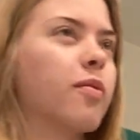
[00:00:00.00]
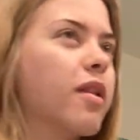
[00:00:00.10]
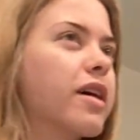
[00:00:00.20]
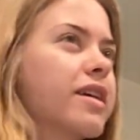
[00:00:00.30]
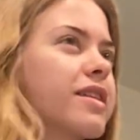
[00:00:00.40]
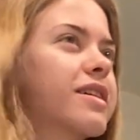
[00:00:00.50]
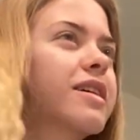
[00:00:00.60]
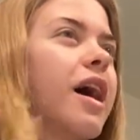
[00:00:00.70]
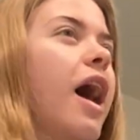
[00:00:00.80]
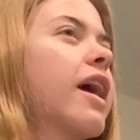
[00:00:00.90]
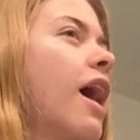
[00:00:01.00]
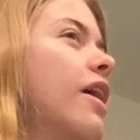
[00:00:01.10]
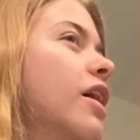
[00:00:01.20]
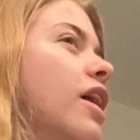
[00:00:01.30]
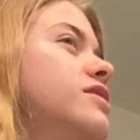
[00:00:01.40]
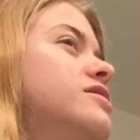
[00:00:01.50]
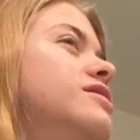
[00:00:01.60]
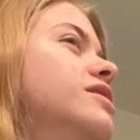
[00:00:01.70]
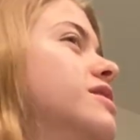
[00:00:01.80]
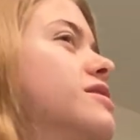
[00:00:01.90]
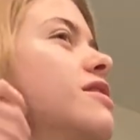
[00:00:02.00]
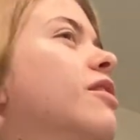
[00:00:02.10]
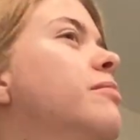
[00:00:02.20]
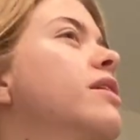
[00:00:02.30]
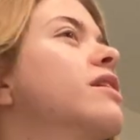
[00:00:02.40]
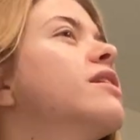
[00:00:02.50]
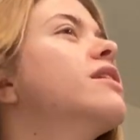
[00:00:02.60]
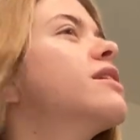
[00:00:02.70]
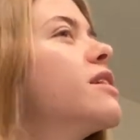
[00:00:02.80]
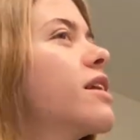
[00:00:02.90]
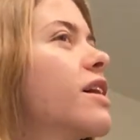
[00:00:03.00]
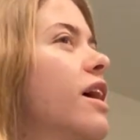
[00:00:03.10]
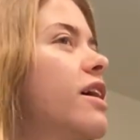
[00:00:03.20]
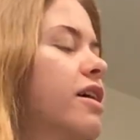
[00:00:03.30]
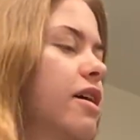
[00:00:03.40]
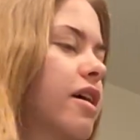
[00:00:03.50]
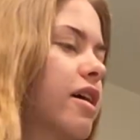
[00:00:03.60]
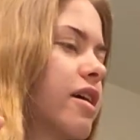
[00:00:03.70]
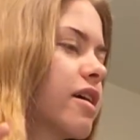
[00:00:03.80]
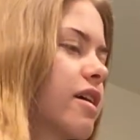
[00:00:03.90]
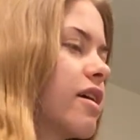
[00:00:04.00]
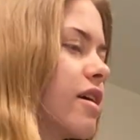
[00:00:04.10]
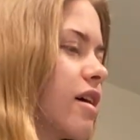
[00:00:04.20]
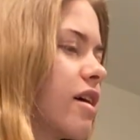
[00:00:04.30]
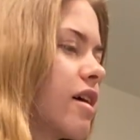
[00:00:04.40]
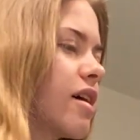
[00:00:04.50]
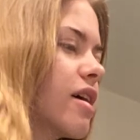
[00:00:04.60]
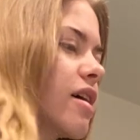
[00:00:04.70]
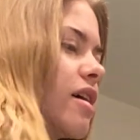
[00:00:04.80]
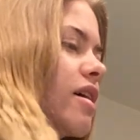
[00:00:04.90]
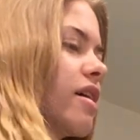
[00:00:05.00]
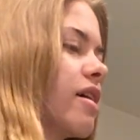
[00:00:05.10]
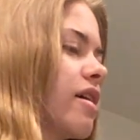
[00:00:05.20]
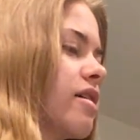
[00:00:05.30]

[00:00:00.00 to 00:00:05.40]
Like, the, like how did I see this coming? Like, how did I?